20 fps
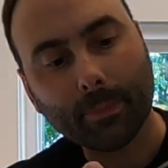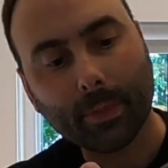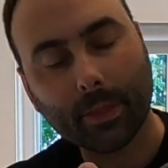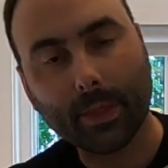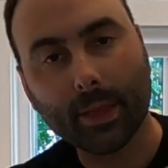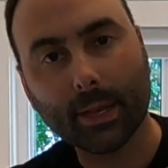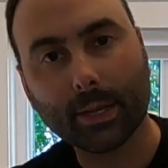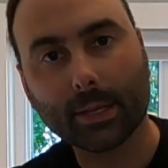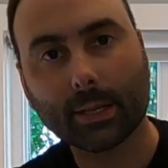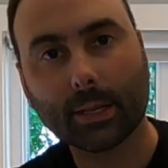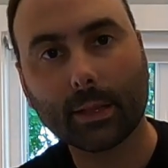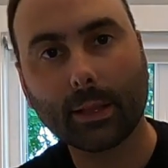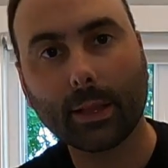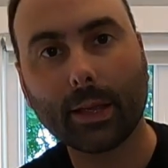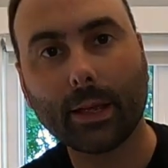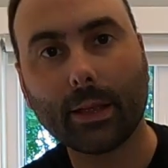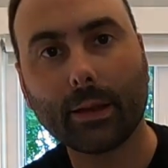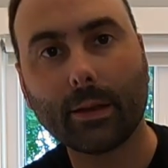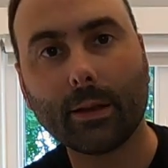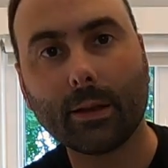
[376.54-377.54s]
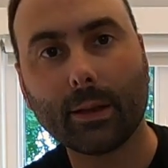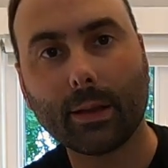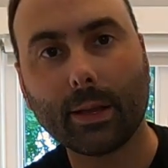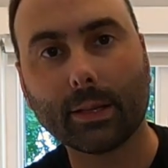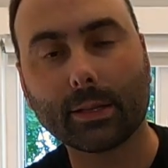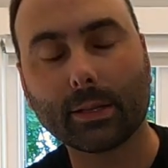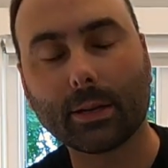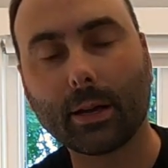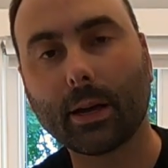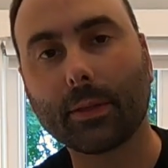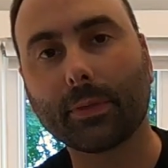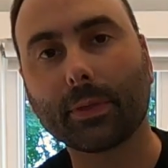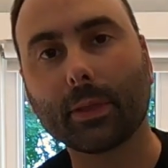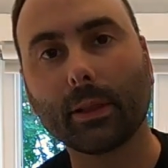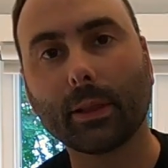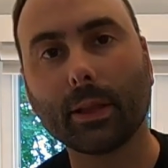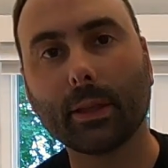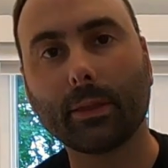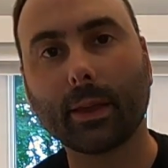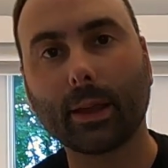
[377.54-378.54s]
this lid is not the
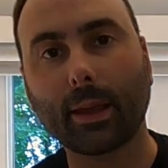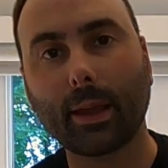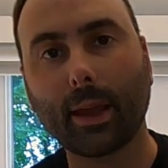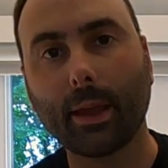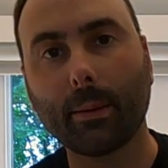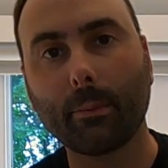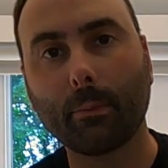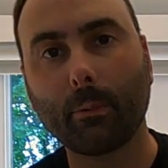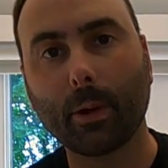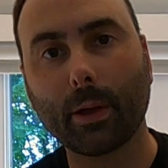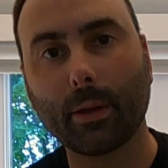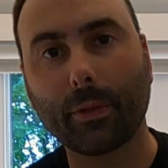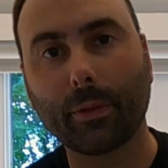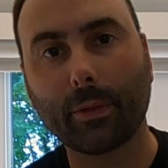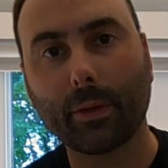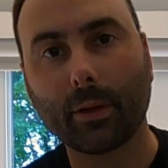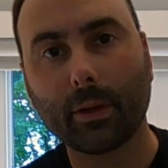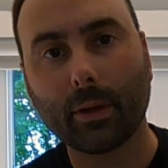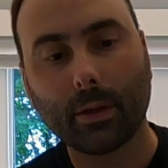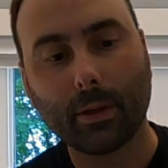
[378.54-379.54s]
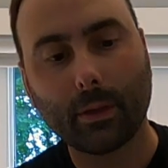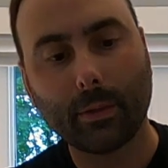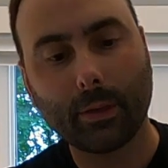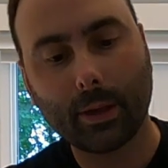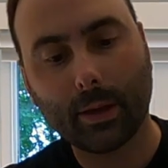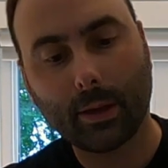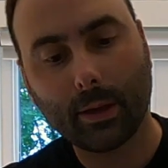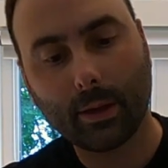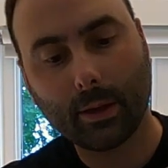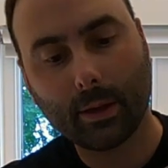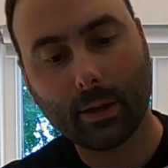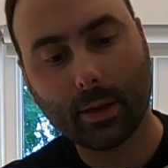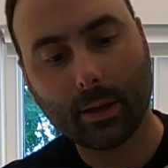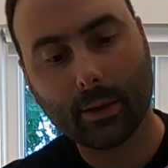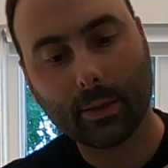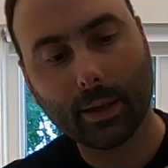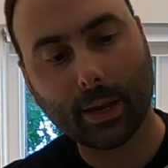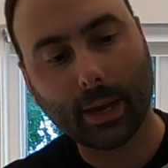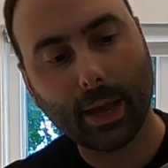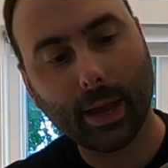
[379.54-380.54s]
lid that came with
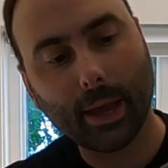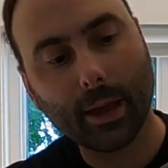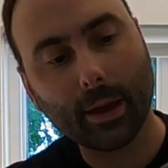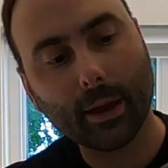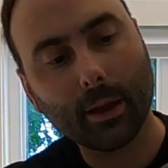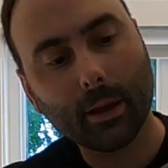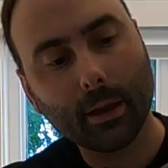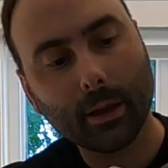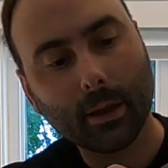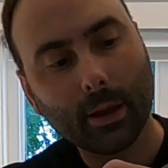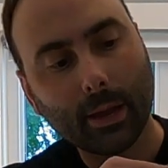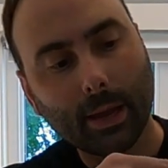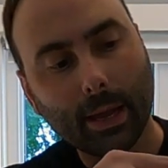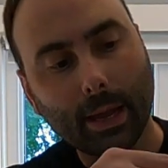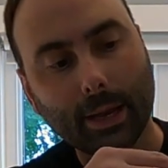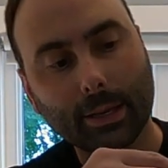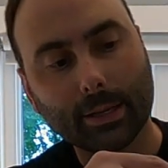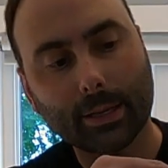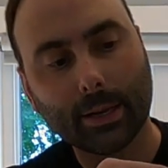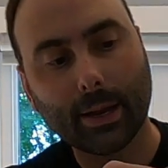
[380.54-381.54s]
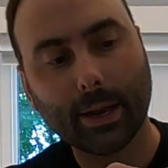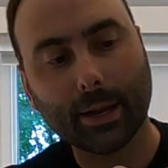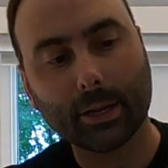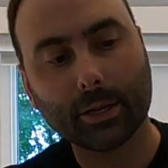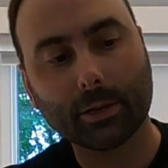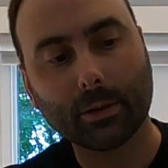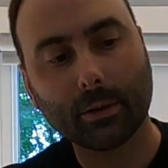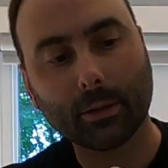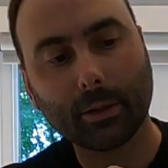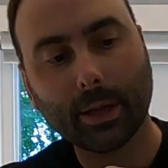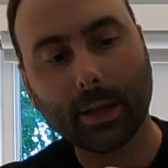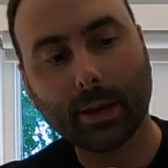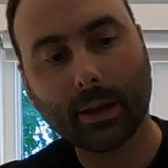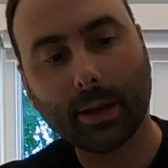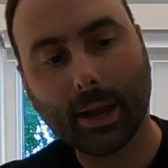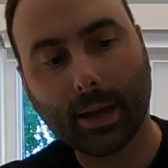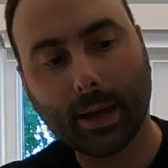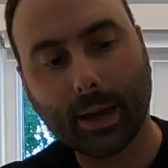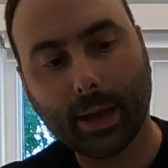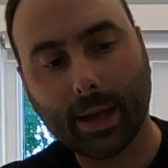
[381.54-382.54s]
the keg. It's an extra lid,
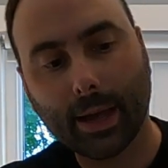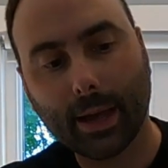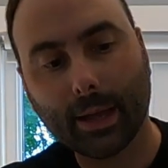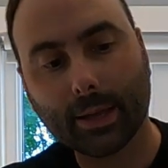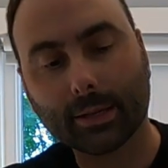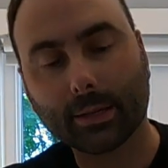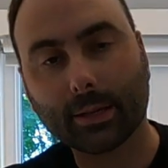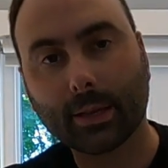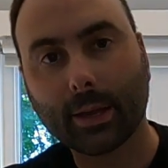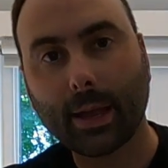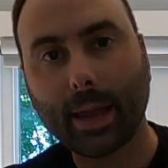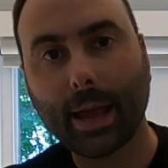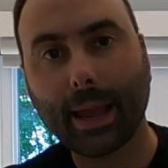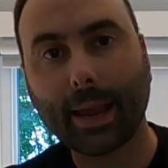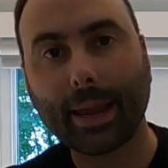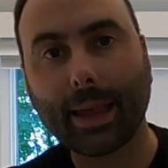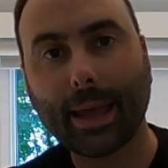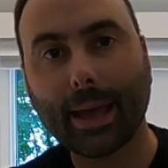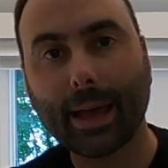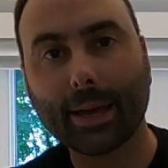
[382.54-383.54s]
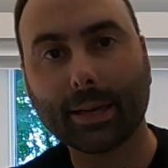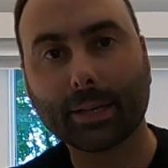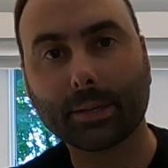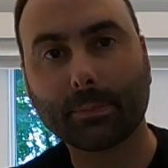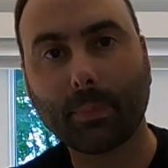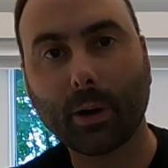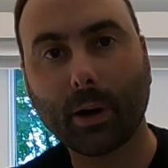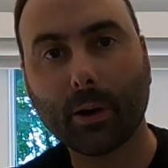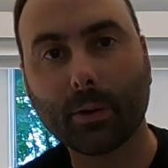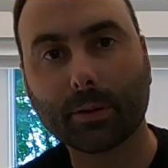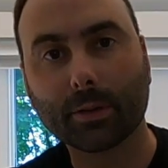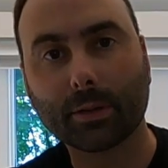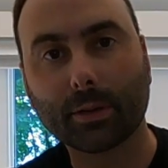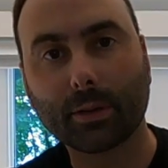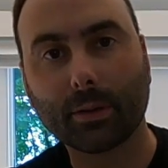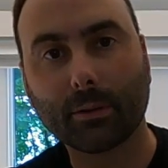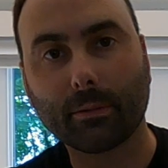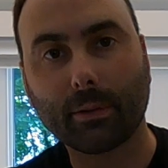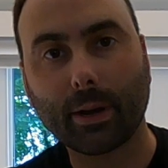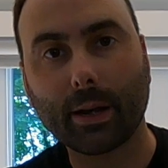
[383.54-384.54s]
and it has a gas
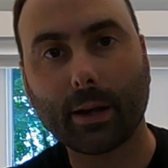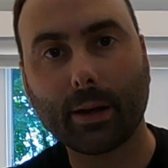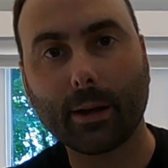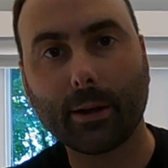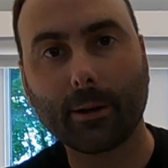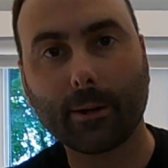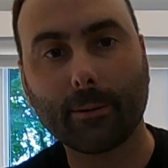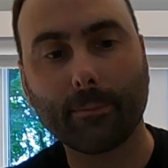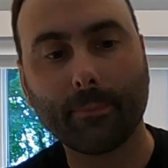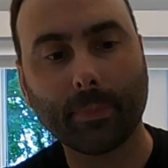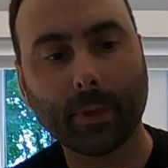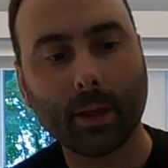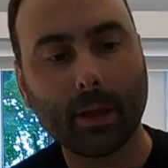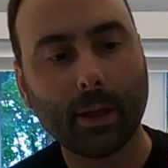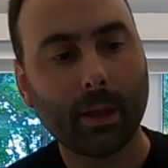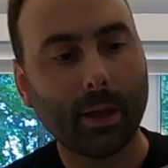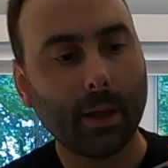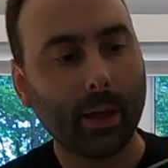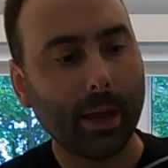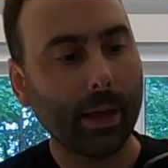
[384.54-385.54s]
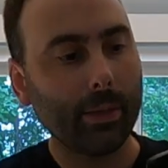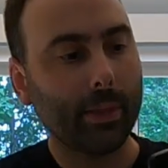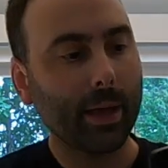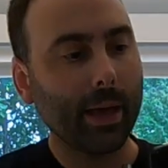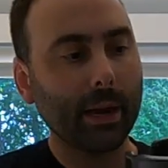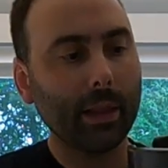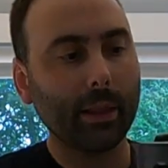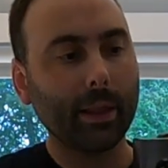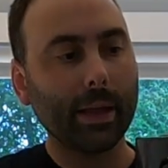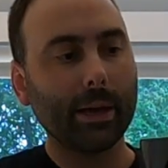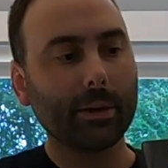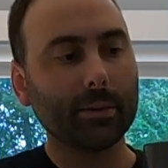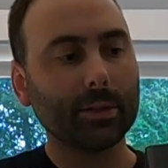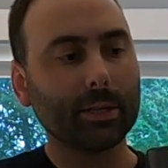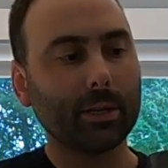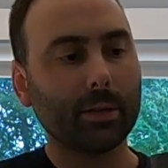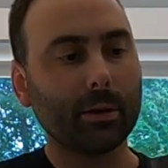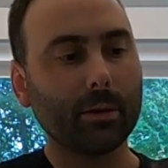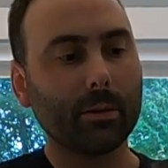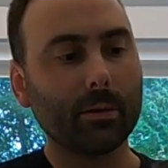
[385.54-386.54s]
post right here. And that
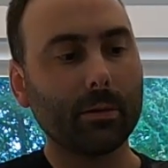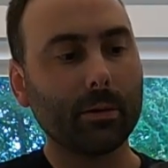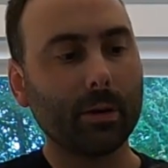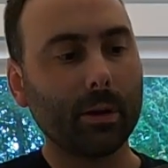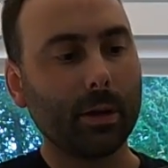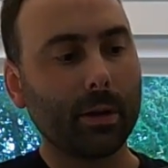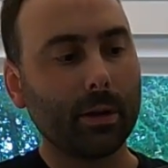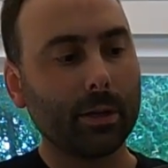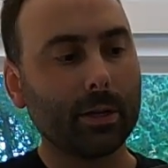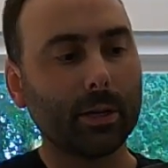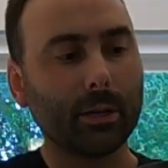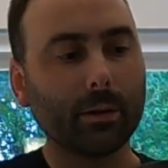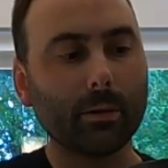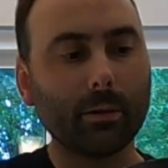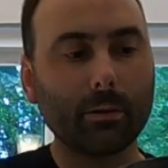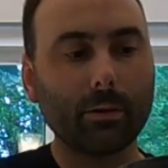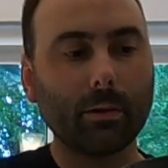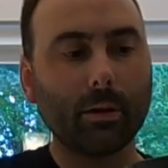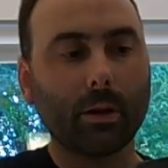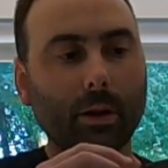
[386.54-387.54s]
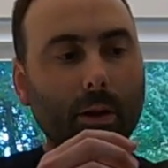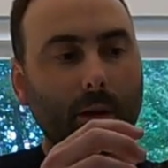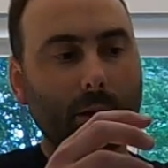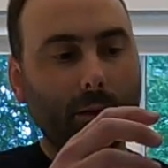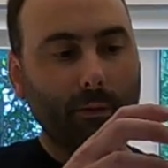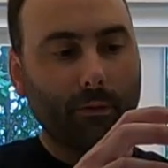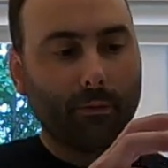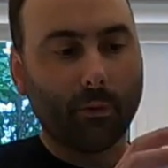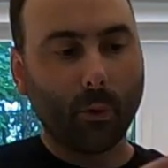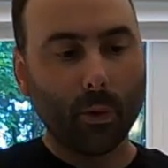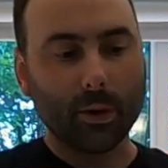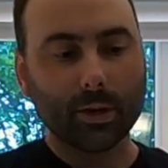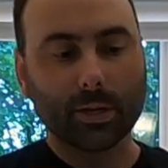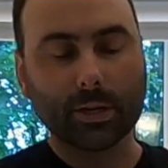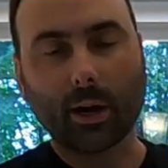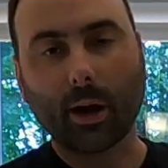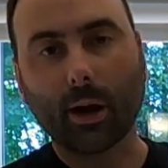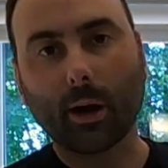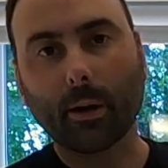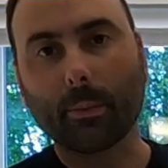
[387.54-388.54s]
allows you to force
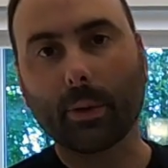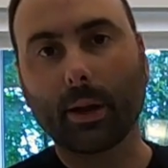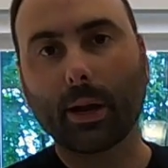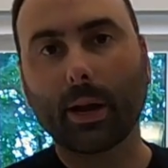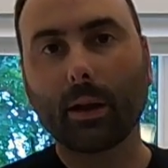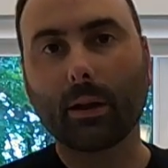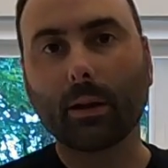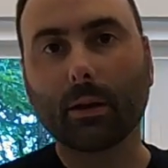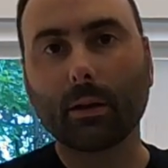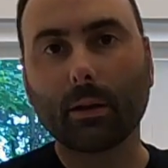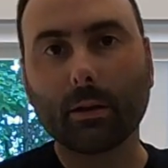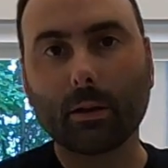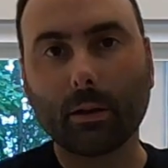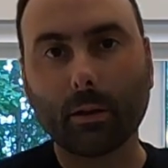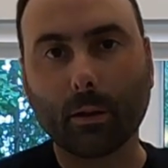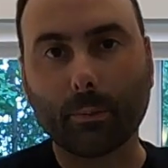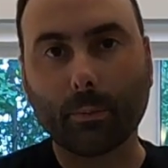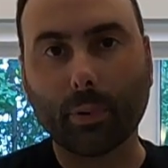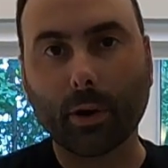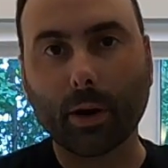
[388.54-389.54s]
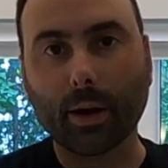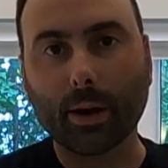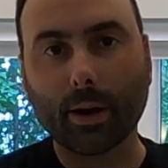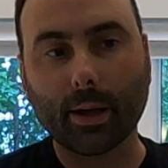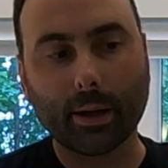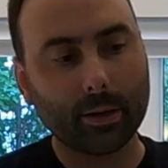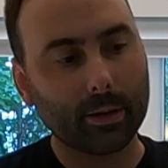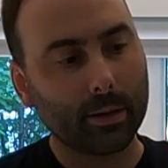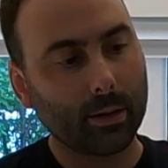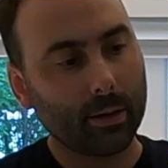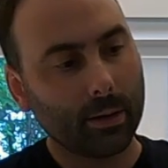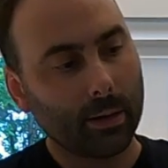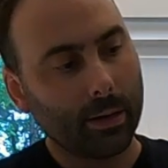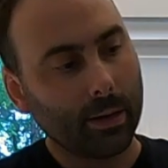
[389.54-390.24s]
carbonate your product